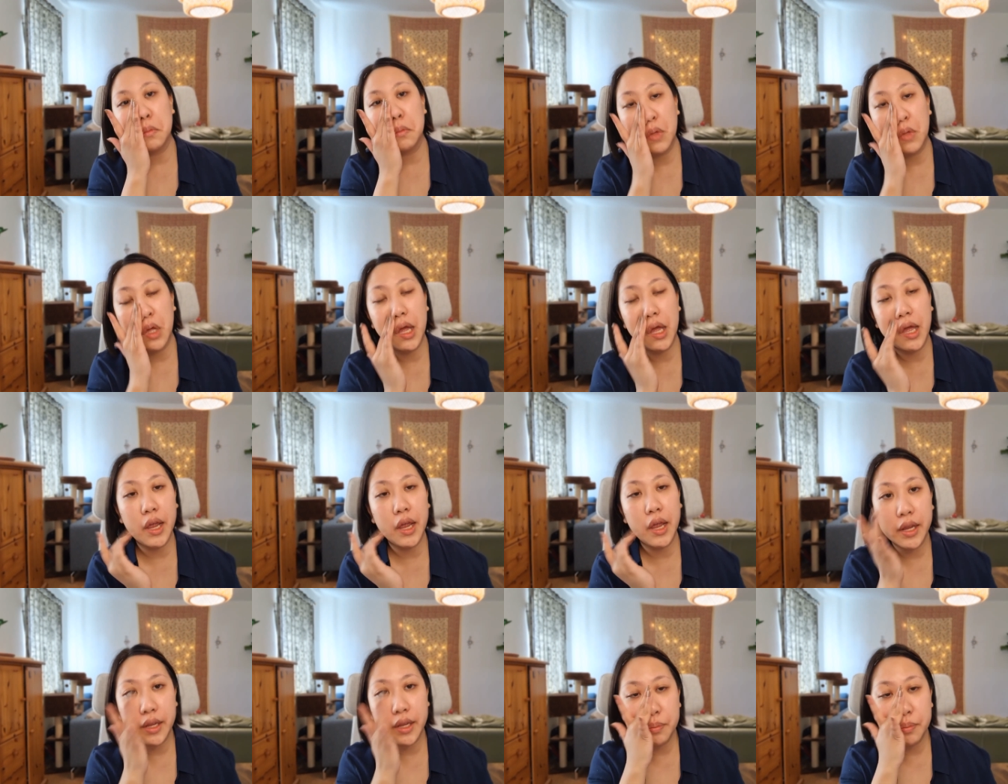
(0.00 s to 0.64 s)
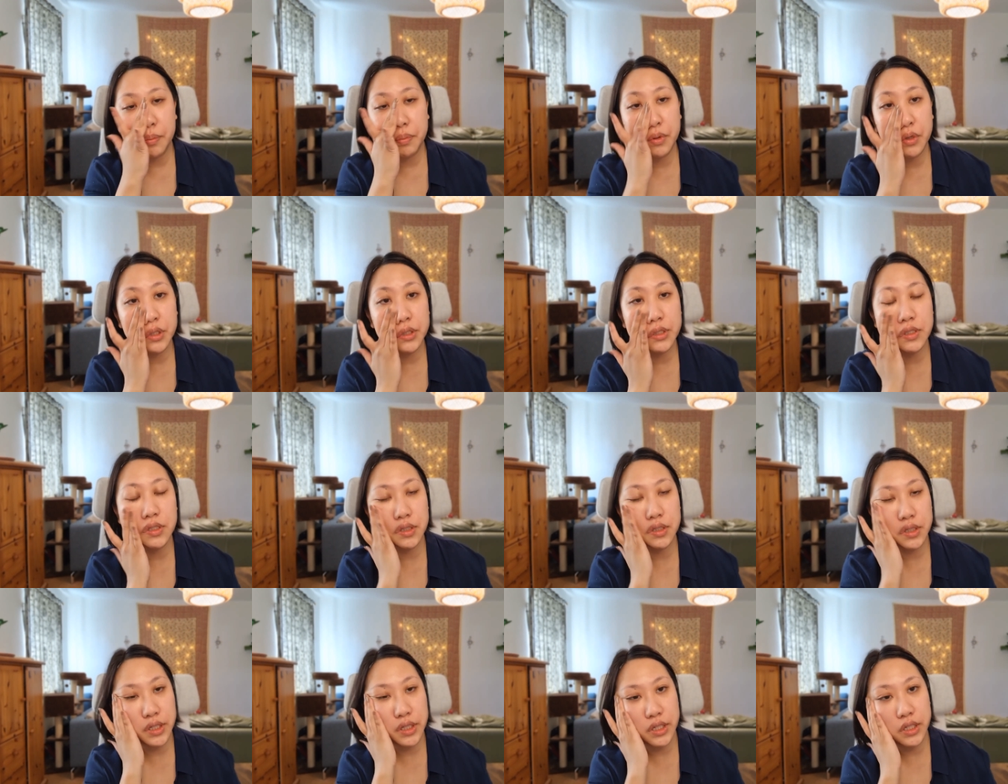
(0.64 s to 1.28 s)
I
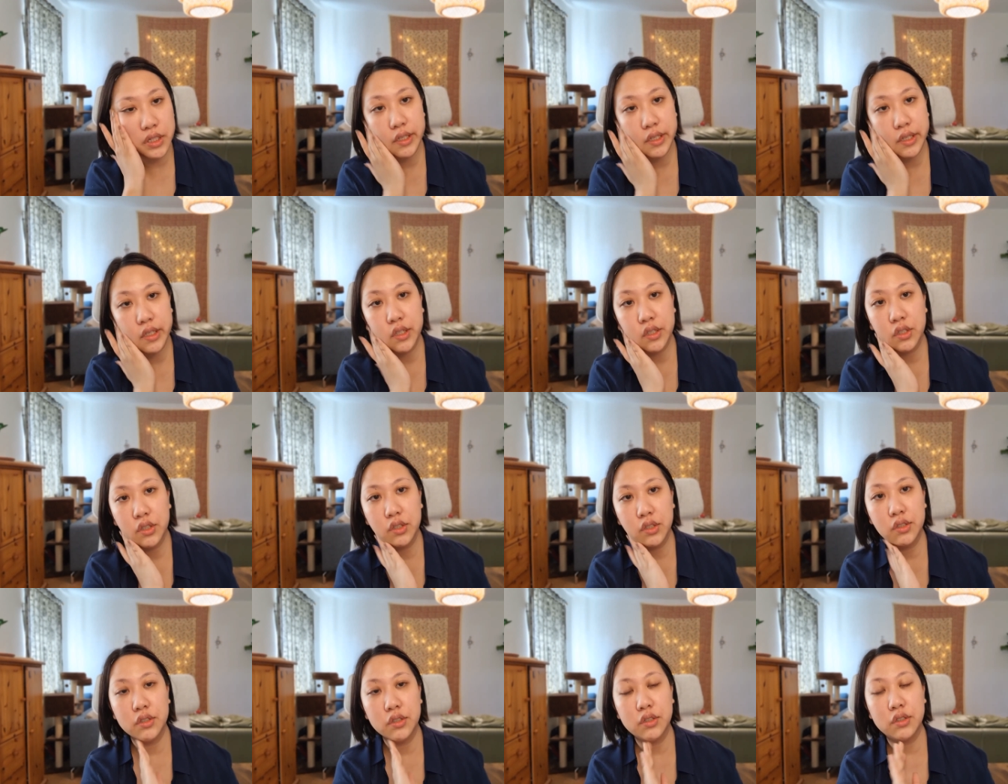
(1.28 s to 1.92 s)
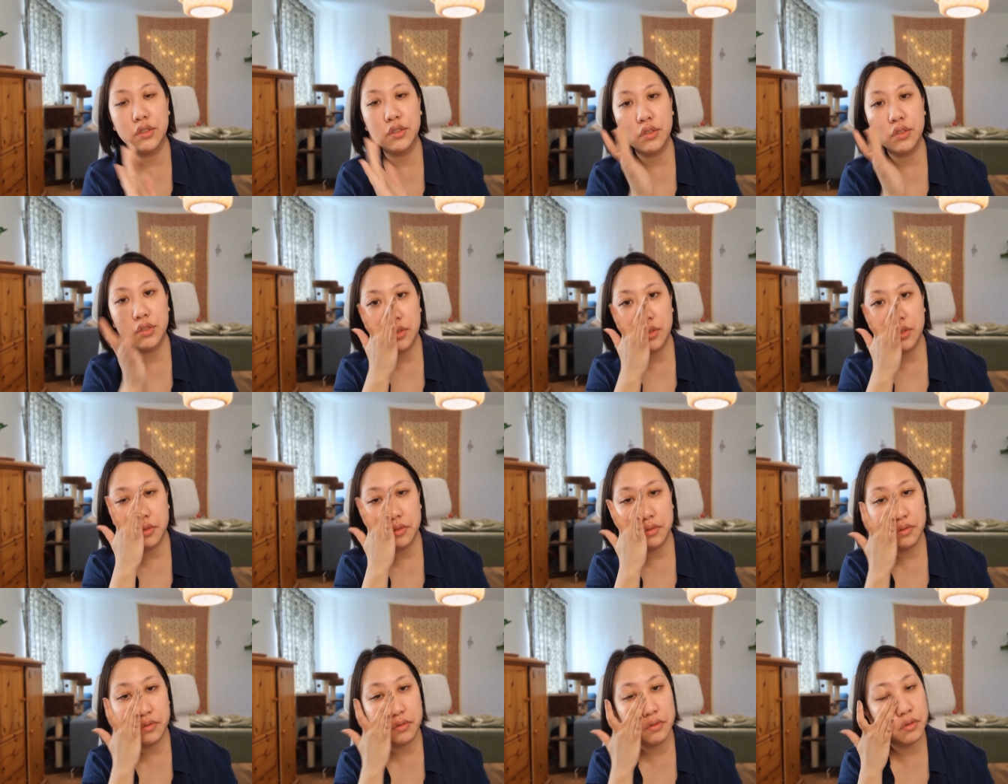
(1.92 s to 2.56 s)
personally
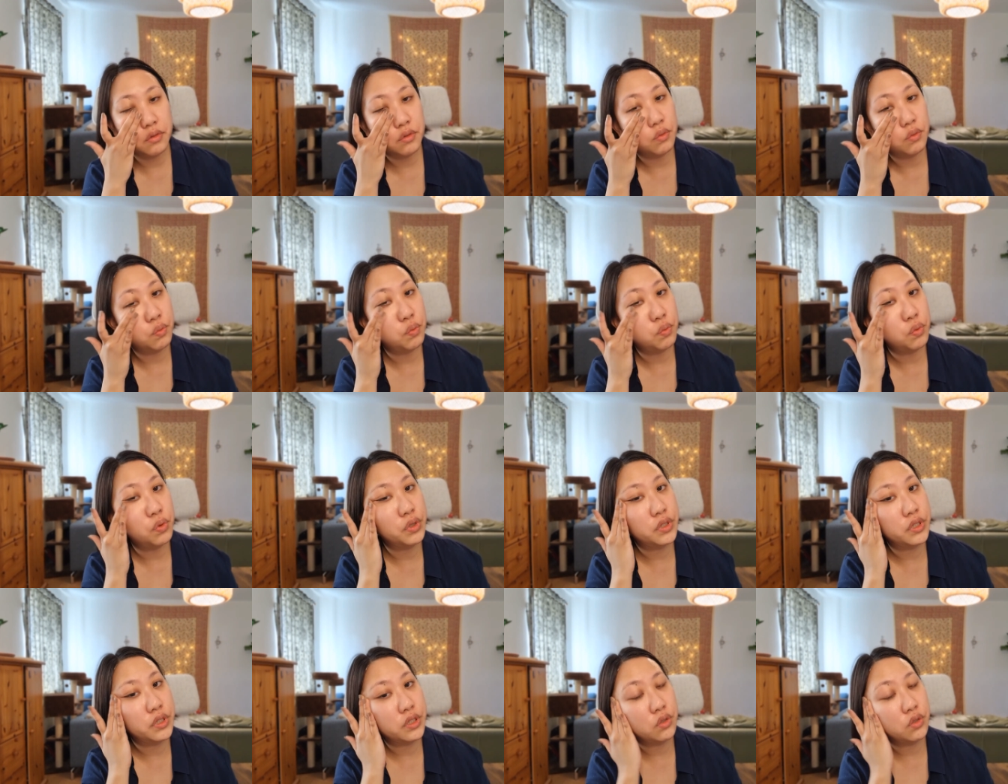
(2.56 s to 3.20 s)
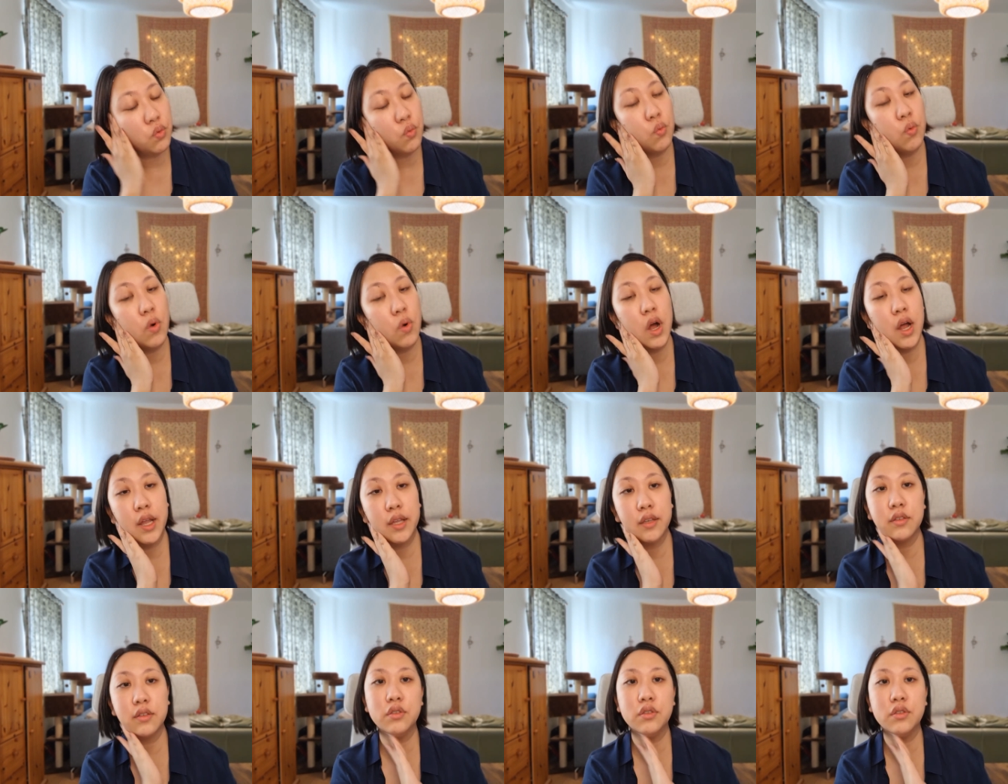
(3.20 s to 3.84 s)
wouldn't
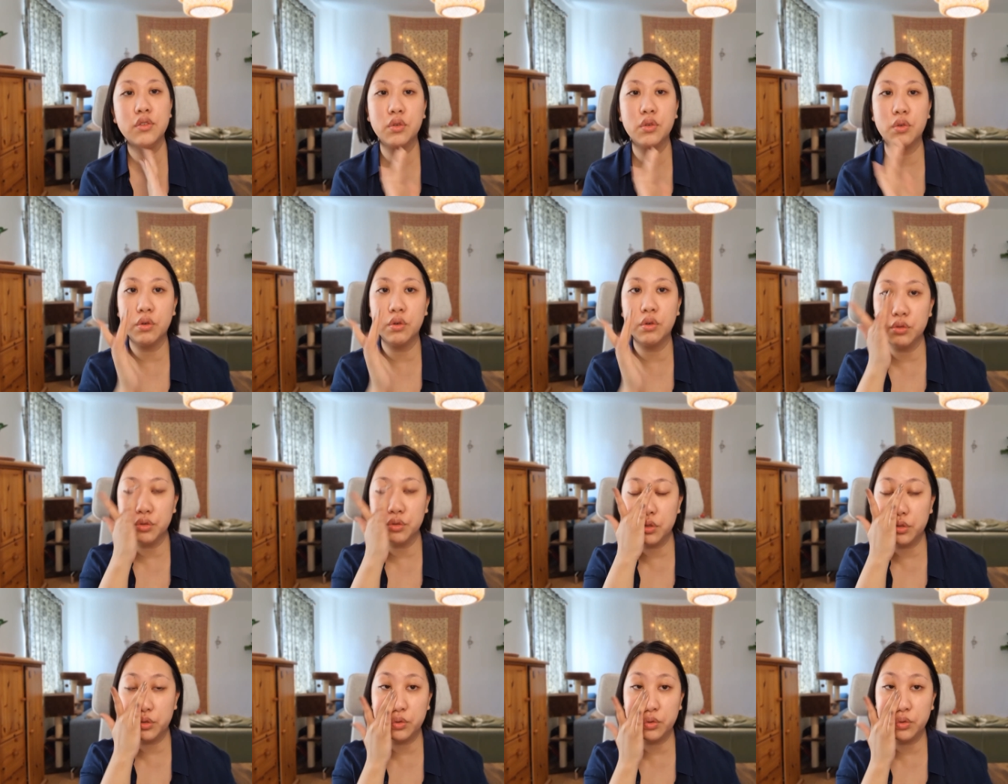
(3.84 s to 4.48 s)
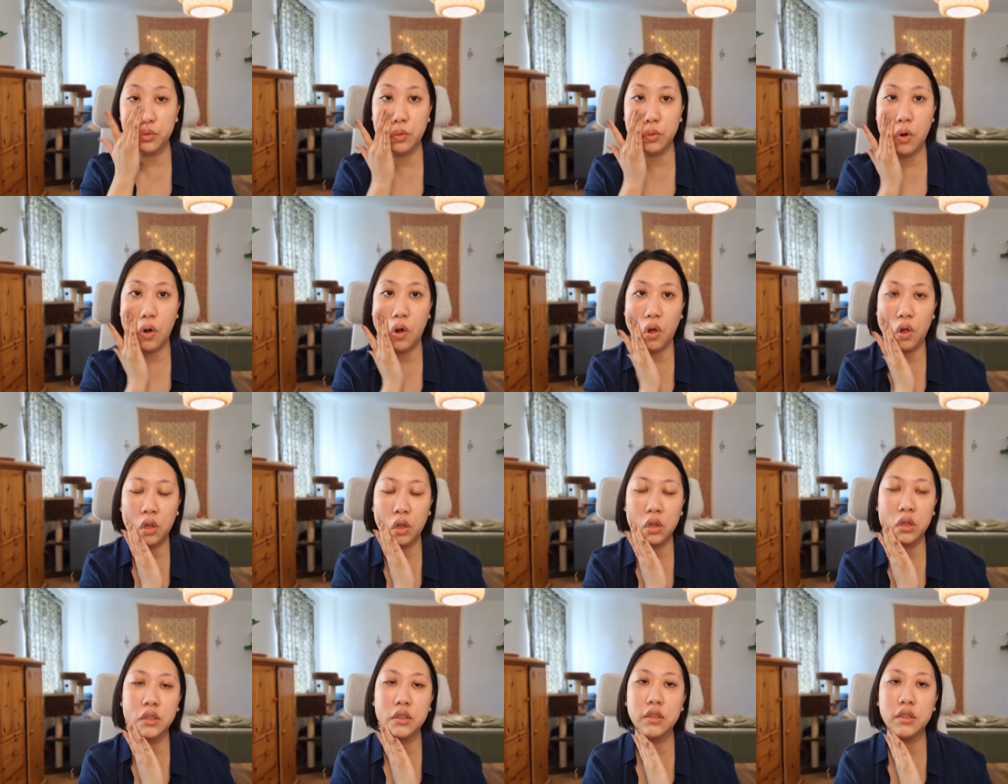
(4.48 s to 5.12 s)
want to go through
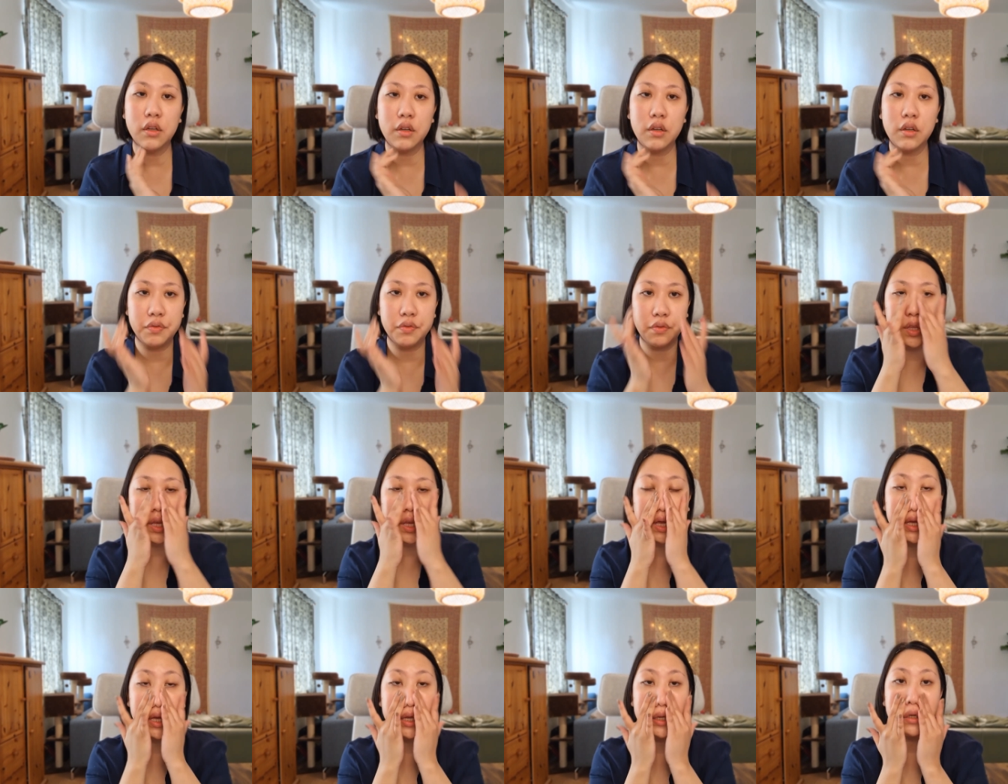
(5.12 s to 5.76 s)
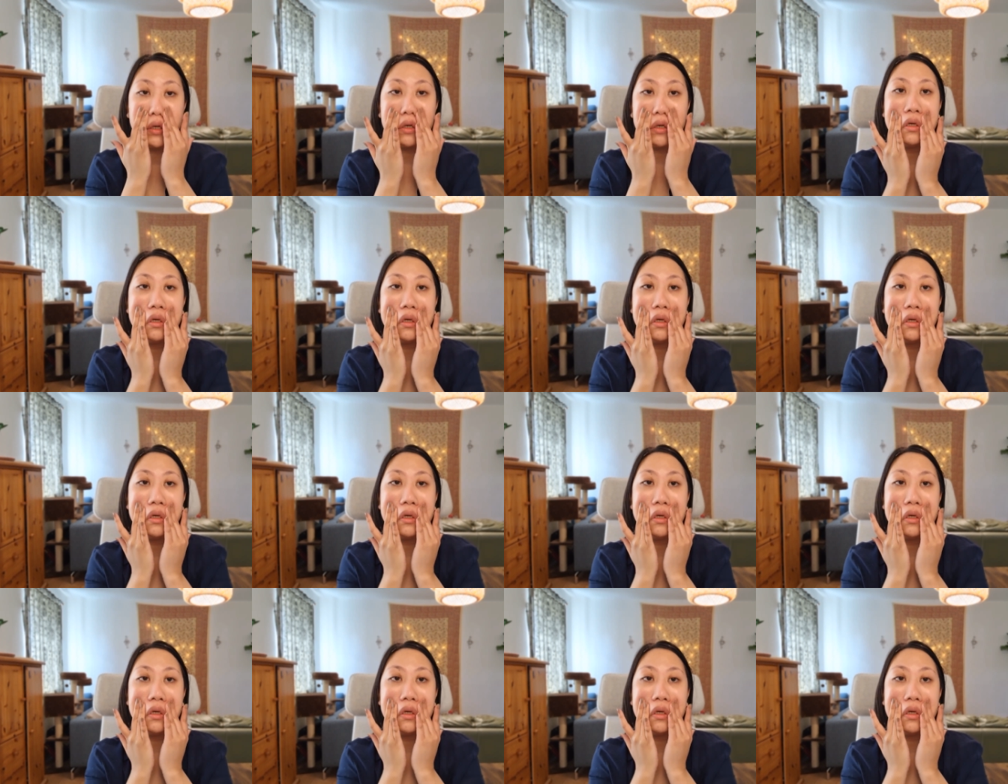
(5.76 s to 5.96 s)
all of that